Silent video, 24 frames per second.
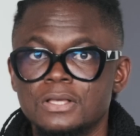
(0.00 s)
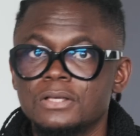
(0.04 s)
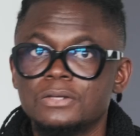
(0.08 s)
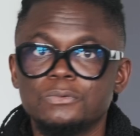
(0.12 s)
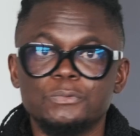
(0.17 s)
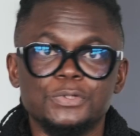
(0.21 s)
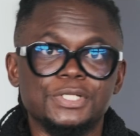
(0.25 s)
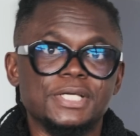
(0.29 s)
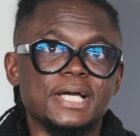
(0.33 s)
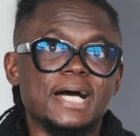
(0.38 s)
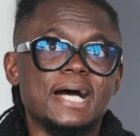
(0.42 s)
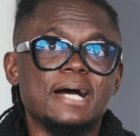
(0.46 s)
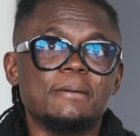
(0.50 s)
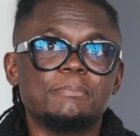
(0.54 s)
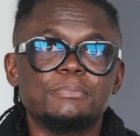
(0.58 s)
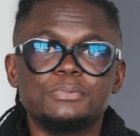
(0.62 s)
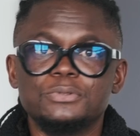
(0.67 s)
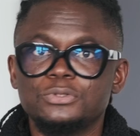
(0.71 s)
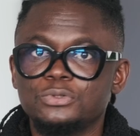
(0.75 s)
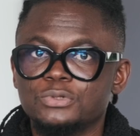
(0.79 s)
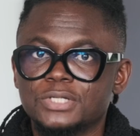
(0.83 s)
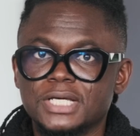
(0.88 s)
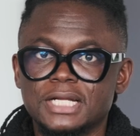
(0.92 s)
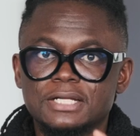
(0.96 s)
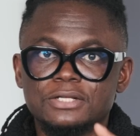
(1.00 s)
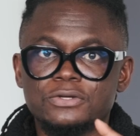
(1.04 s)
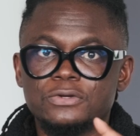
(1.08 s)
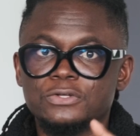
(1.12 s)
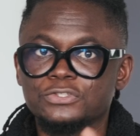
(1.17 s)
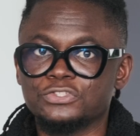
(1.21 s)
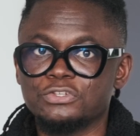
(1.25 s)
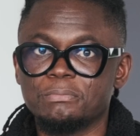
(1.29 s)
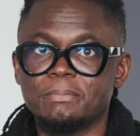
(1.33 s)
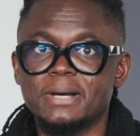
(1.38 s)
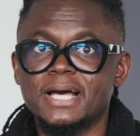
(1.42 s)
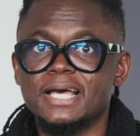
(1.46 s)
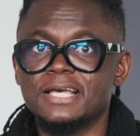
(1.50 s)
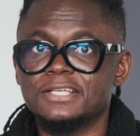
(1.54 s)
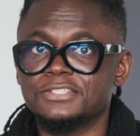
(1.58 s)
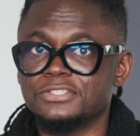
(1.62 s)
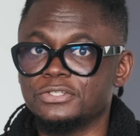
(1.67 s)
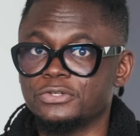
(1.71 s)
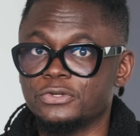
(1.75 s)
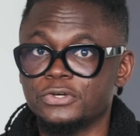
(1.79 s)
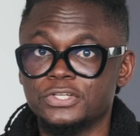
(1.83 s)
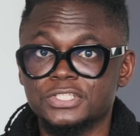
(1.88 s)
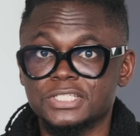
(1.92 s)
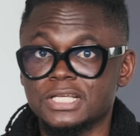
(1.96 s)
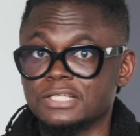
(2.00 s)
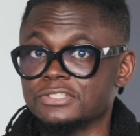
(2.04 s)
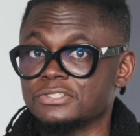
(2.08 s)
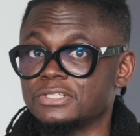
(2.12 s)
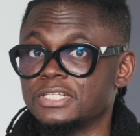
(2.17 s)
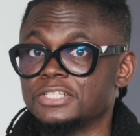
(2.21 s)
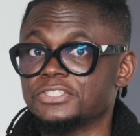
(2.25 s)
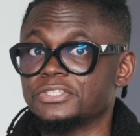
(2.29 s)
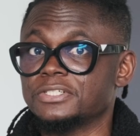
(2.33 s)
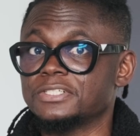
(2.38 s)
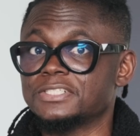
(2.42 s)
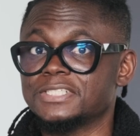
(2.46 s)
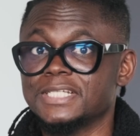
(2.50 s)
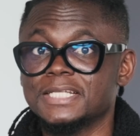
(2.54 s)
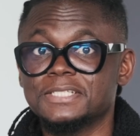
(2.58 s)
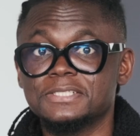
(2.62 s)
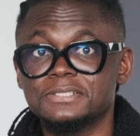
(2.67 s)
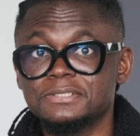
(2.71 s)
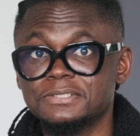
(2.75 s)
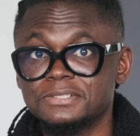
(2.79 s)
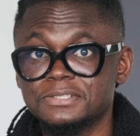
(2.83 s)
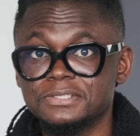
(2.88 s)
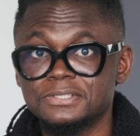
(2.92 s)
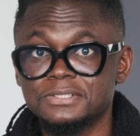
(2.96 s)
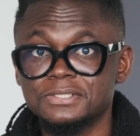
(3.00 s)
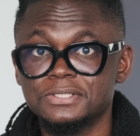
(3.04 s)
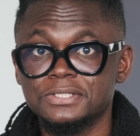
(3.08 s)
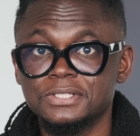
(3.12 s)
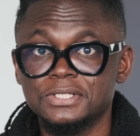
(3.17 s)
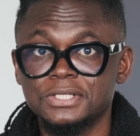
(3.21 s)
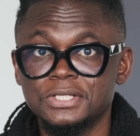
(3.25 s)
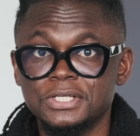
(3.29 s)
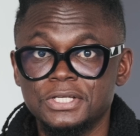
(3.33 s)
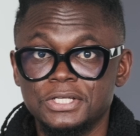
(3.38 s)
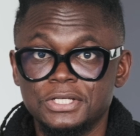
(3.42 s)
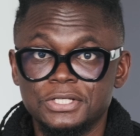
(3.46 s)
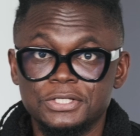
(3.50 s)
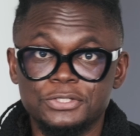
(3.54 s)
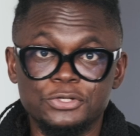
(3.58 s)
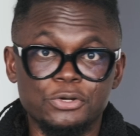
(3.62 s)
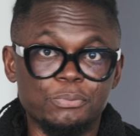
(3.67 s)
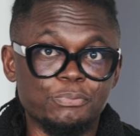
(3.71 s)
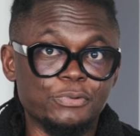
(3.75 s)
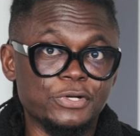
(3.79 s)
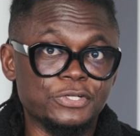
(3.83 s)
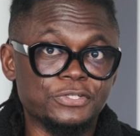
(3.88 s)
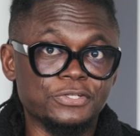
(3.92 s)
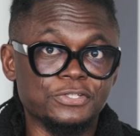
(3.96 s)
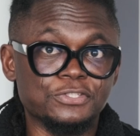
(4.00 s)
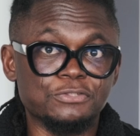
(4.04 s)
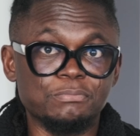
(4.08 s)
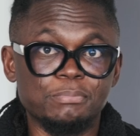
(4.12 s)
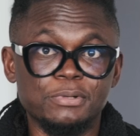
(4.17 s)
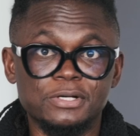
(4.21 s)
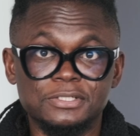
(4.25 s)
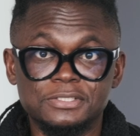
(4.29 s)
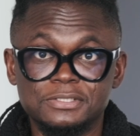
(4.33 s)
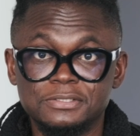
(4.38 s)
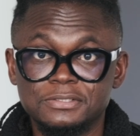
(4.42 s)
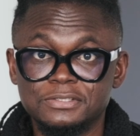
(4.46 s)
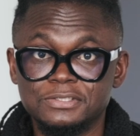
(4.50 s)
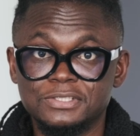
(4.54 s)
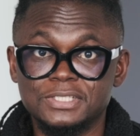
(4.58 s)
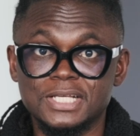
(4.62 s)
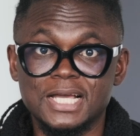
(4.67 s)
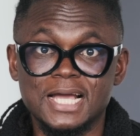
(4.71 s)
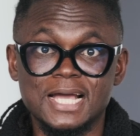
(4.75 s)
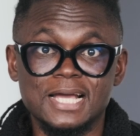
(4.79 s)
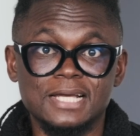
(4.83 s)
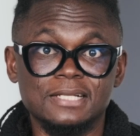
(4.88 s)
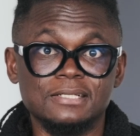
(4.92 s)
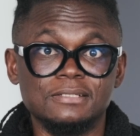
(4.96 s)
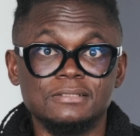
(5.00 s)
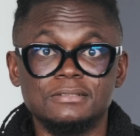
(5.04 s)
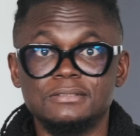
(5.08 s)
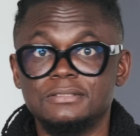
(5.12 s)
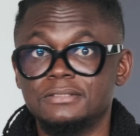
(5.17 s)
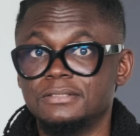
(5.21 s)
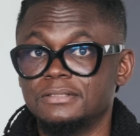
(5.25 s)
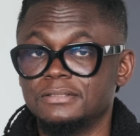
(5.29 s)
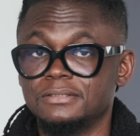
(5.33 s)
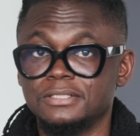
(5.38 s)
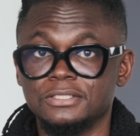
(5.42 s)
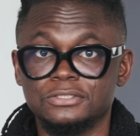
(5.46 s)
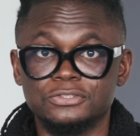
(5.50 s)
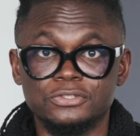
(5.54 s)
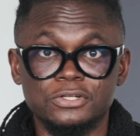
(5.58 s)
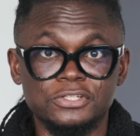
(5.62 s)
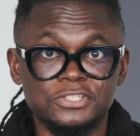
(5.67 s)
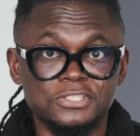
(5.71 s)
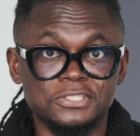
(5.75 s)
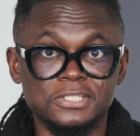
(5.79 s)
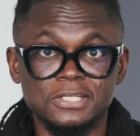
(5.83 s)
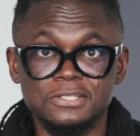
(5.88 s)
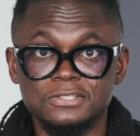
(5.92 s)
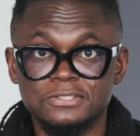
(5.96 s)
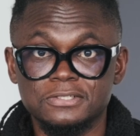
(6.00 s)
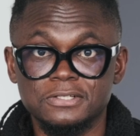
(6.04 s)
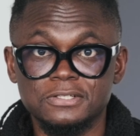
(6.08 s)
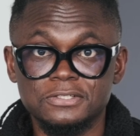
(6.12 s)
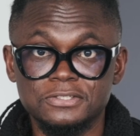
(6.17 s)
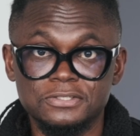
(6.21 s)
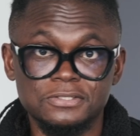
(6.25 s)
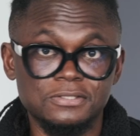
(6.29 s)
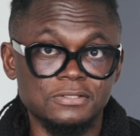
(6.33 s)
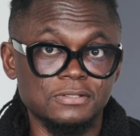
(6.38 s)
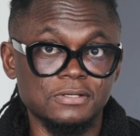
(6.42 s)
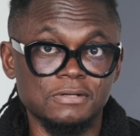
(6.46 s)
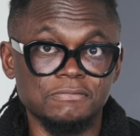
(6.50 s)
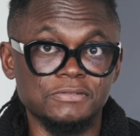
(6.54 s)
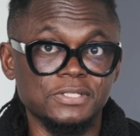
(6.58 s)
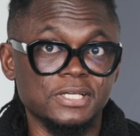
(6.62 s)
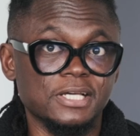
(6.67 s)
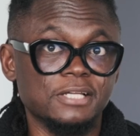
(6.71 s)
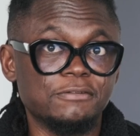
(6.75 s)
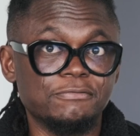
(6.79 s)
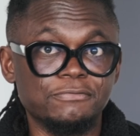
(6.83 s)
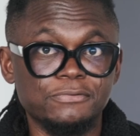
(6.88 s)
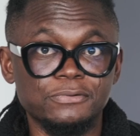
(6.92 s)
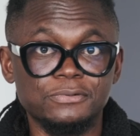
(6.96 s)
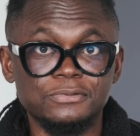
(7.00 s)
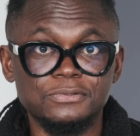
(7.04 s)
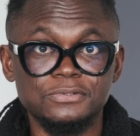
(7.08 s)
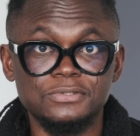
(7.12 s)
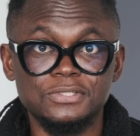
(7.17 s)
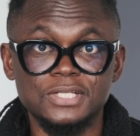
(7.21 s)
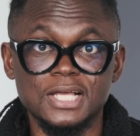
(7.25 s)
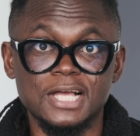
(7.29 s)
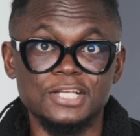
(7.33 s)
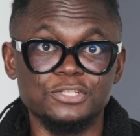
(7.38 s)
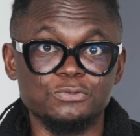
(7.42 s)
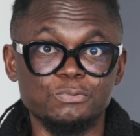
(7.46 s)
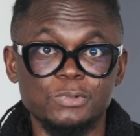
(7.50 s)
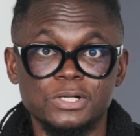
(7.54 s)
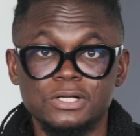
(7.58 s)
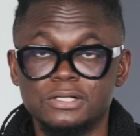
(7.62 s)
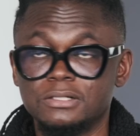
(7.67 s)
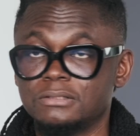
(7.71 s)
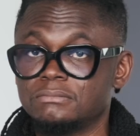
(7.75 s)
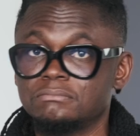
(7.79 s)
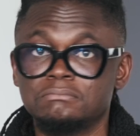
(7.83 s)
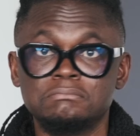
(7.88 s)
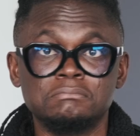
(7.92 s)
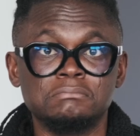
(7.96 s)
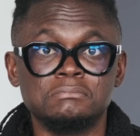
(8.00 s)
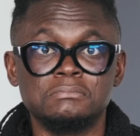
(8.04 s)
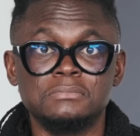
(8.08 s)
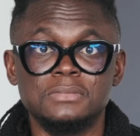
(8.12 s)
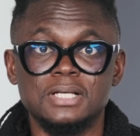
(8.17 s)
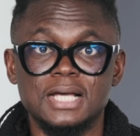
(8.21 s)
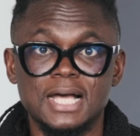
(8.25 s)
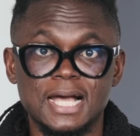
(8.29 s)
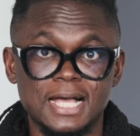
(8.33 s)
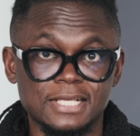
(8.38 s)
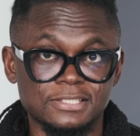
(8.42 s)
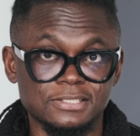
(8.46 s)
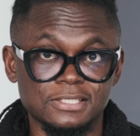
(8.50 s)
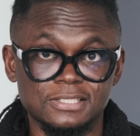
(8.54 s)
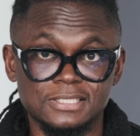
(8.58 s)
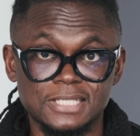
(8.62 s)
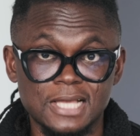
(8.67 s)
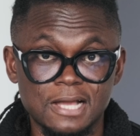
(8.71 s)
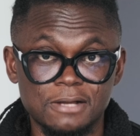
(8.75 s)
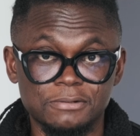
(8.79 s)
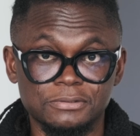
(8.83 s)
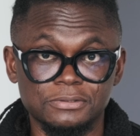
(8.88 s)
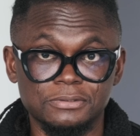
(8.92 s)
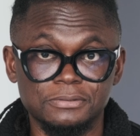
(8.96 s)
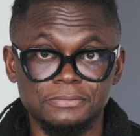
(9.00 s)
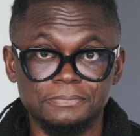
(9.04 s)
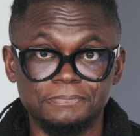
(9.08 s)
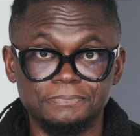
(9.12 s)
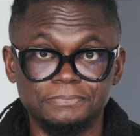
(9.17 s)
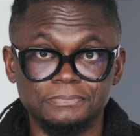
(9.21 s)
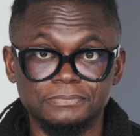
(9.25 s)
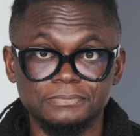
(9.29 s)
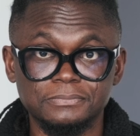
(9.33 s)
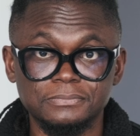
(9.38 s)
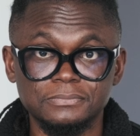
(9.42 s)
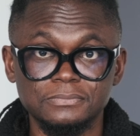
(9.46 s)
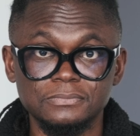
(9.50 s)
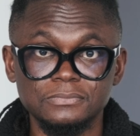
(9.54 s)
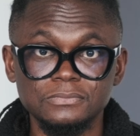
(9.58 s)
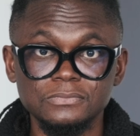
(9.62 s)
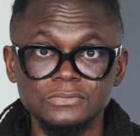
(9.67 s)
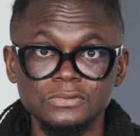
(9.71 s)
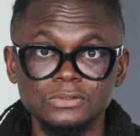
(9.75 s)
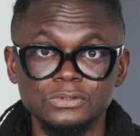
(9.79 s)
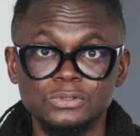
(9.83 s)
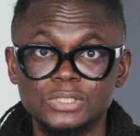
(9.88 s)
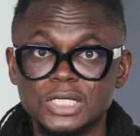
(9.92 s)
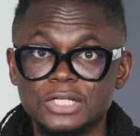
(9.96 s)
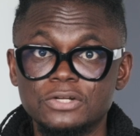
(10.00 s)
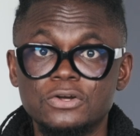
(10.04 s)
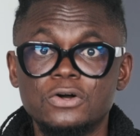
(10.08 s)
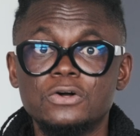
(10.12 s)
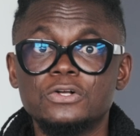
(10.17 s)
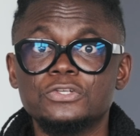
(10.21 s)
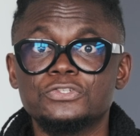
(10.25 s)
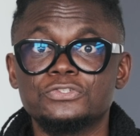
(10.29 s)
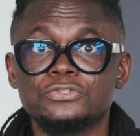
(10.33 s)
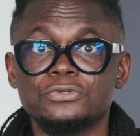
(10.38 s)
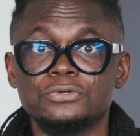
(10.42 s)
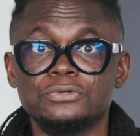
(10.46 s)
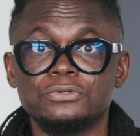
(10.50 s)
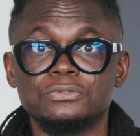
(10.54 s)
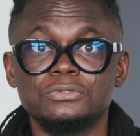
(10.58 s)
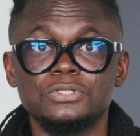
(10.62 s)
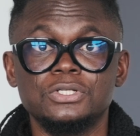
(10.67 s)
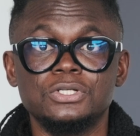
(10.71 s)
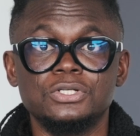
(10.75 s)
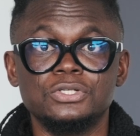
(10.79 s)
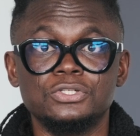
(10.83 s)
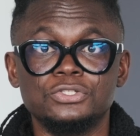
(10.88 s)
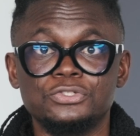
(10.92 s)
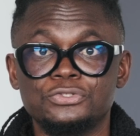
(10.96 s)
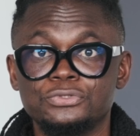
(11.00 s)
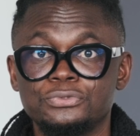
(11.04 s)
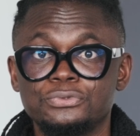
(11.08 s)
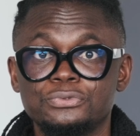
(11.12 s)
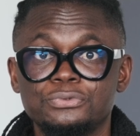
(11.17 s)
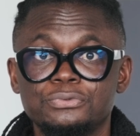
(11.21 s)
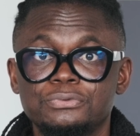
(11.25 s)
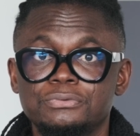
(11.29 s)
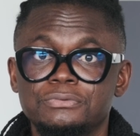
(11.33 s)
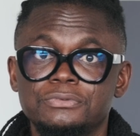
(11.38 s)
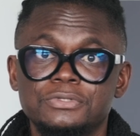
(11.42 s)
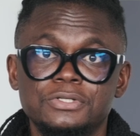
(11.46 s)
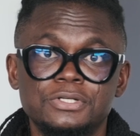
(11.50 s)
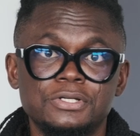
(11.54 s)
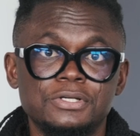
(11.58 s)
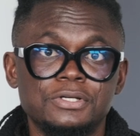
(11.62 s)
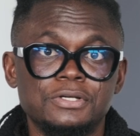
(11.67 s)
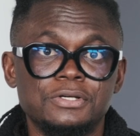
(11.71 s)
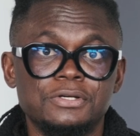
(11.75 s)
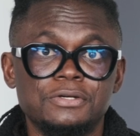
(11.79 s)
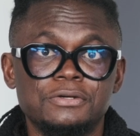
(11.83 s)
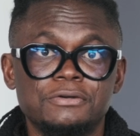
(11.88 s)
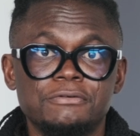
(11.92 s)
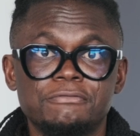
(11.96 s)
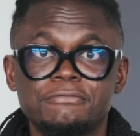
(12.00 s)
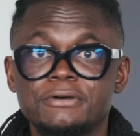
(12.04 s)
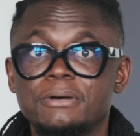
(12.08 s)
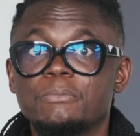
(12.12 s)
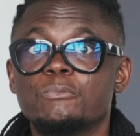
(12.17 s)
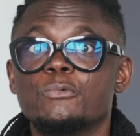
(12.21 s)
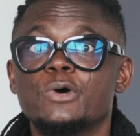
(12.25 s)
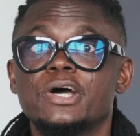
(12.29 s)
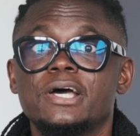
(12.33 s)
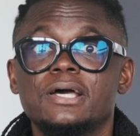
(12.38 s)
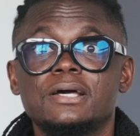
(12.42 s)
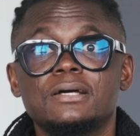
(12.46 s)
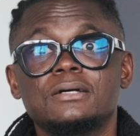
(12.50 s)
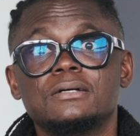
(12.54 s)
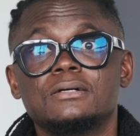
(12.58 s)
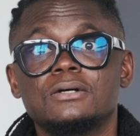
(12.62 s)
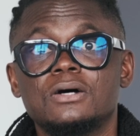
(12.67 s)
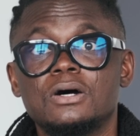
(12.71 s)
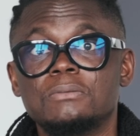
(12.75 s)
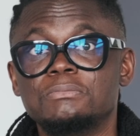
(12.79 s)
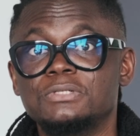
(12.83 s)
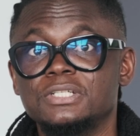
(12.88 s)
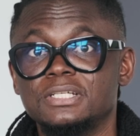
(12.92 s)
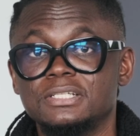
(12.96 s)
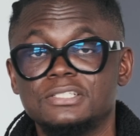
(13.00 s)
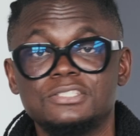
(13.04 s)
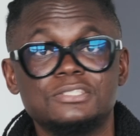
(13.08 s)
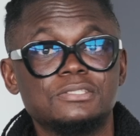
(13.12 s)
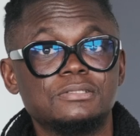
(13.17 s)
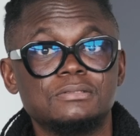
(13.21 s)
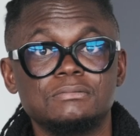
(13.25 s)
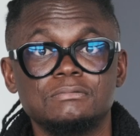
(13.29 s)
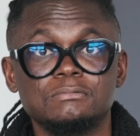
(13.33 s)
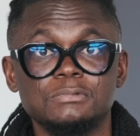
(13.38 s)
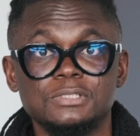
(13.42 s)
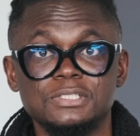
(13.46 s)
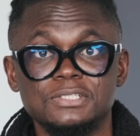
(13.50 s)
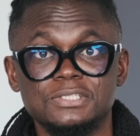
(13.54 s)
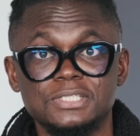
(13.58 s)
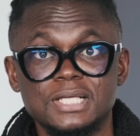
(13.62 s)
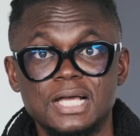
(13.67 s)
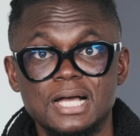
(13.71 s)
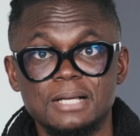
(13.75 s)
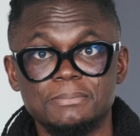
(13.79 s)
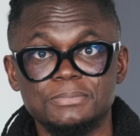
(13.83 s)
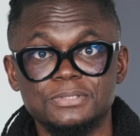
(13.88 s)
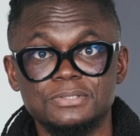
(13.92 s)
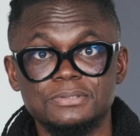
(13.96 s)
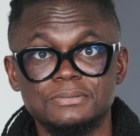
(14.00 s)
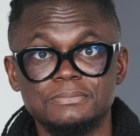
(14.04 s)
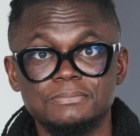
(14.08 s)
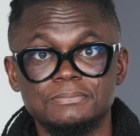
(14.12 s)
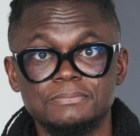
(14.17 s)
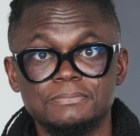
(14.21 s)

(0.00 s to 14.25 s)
With the app, you can customize the noise cancellation settings, the operations buttons, and the touch sensors of the headphones, as well as the sound. You can also do firmware updates with these apps.